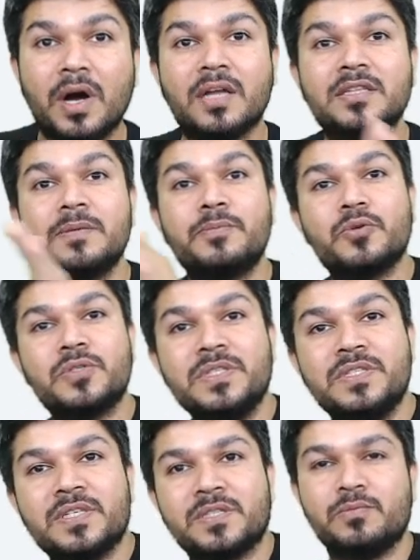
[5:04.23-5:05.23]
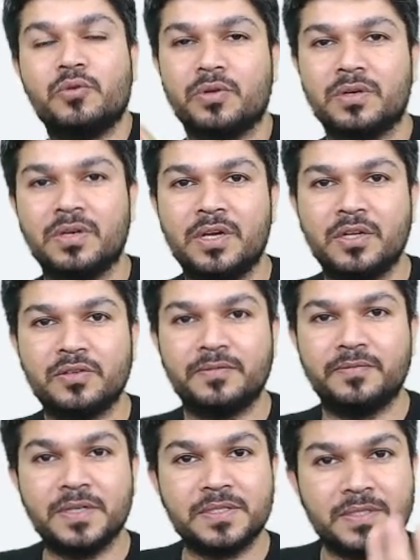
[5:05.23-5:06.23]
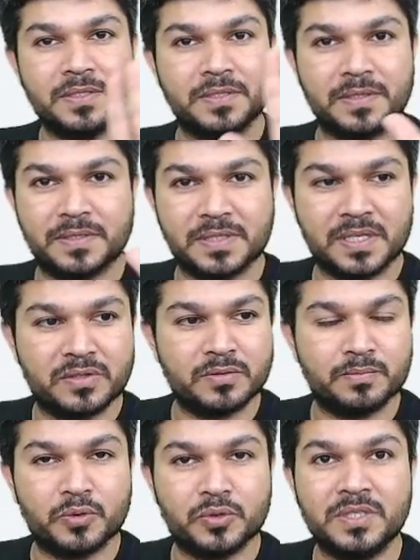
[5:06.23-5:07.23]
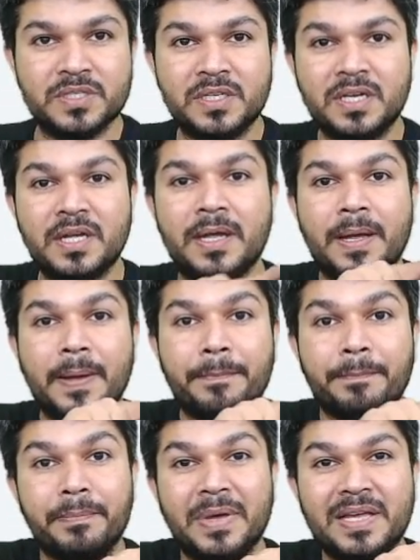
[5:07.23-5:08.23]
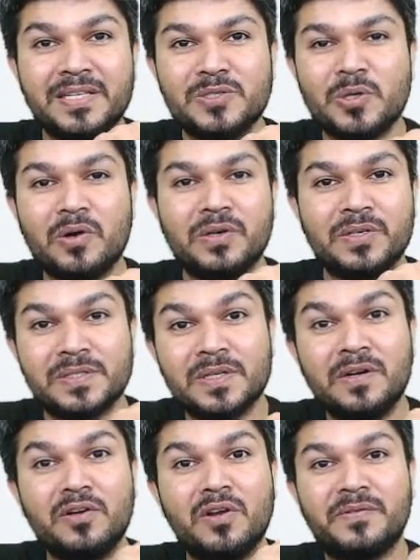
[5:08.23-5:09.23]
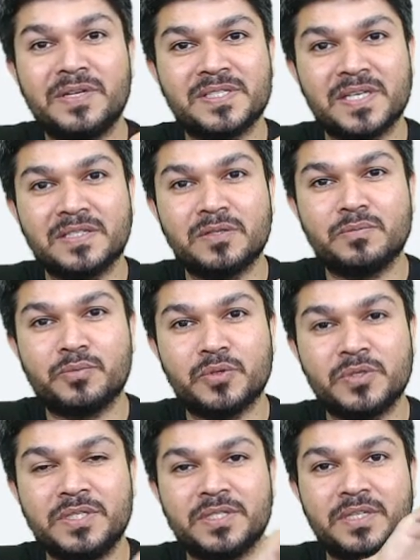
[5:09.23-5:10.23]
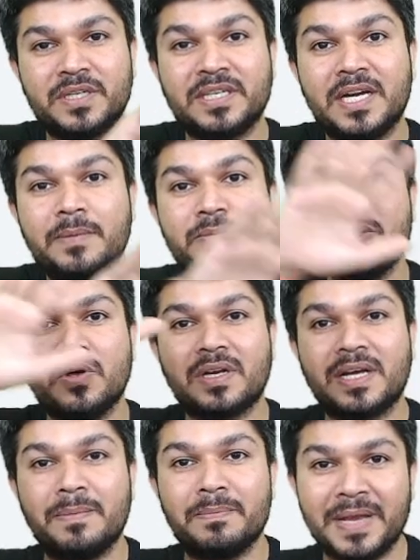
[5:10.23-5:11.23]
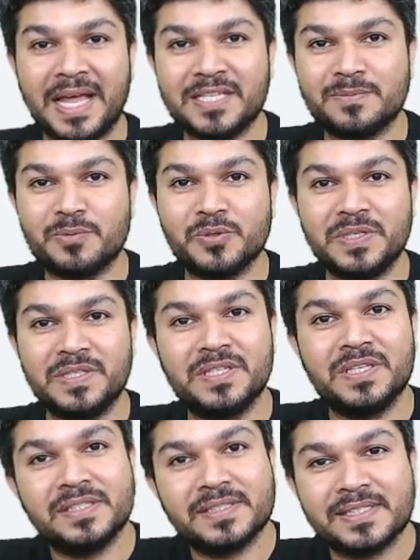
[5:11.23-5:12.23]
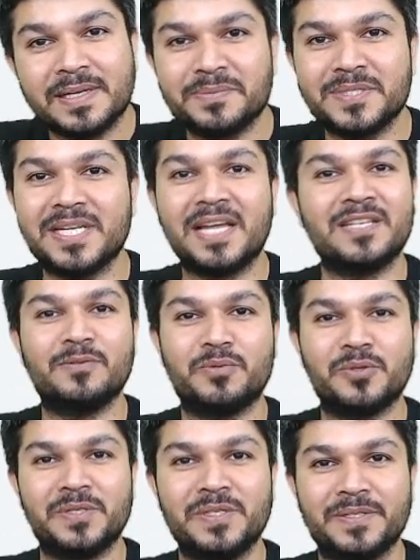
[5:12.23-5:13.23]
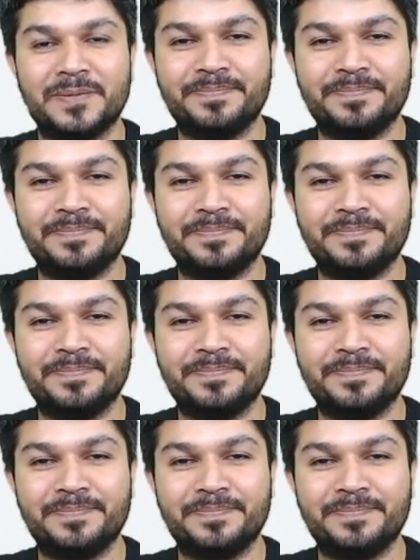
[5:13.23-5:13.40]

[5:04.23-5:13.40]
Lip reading: other procedures more. The first is risk assessment procedure. Based on result of risk assessment procedure comes your compliance procedure, substantive procedure.